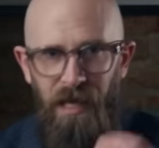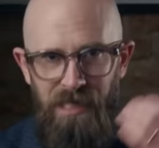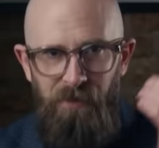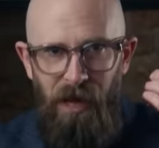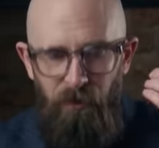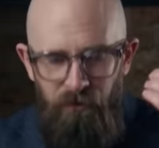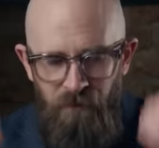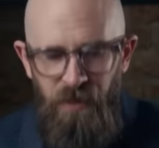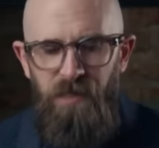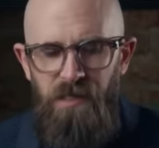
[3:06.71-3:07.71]
it's
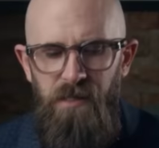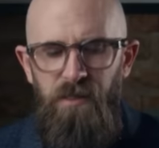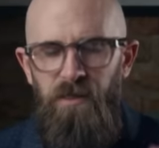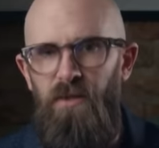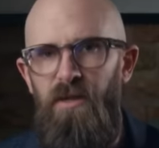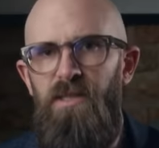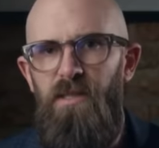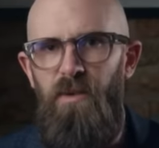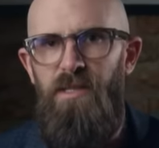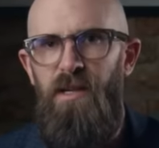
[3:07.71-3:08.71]
about building your
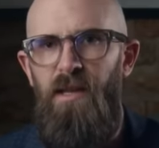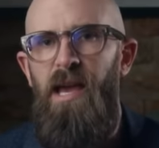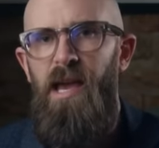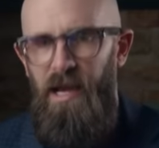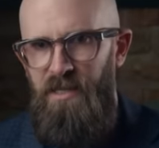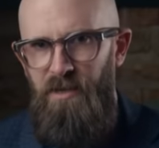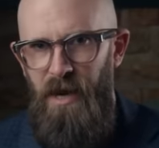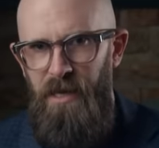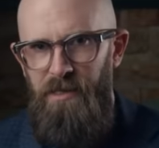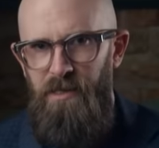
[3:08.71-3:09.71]
intuition and your
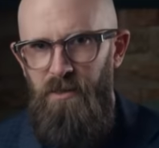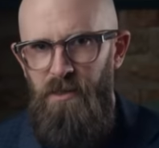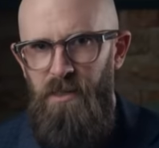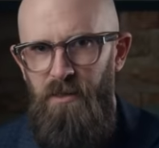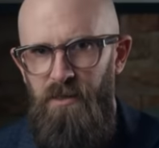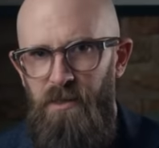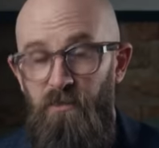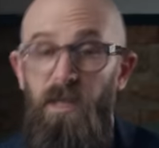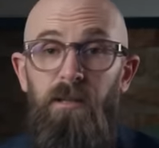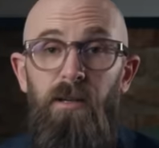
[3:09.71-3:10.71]
analytical skills.
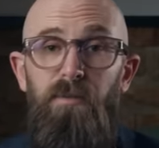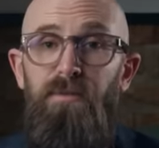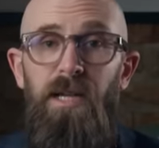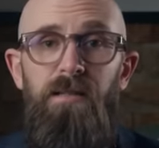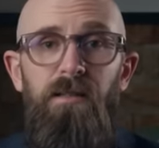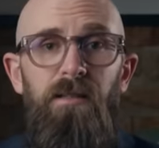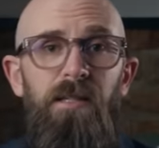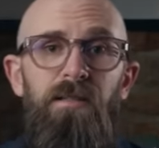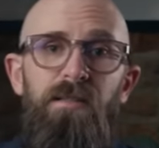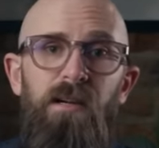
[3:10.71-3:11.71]
Whether you're a professional
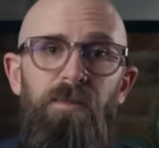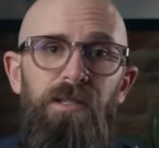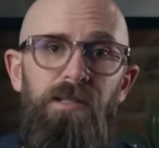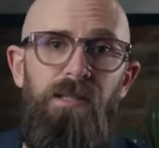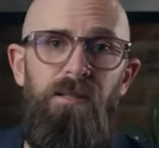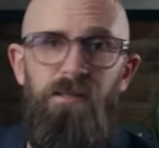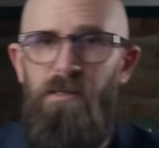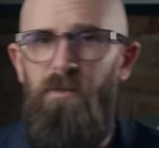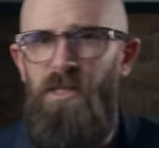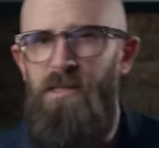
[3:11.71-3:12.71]
looking to sharpen your skills or
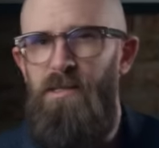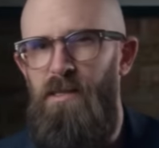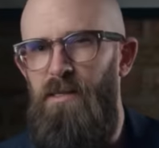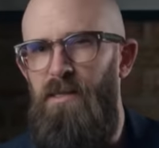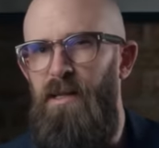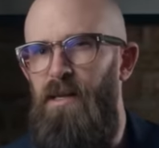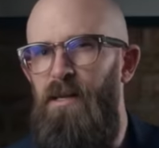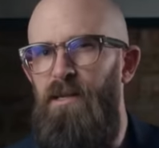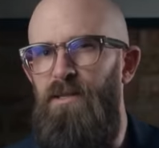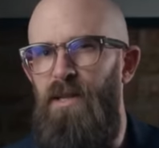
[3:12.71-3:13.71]
someone just starting their
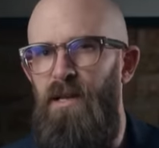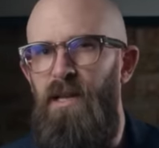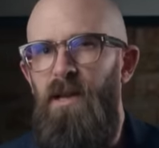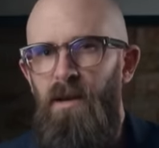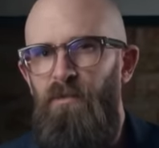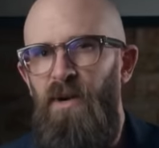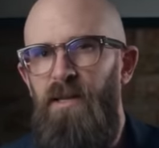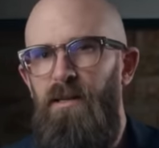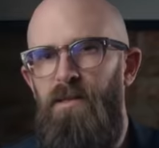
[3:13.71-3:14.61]
learning journey, Brilliant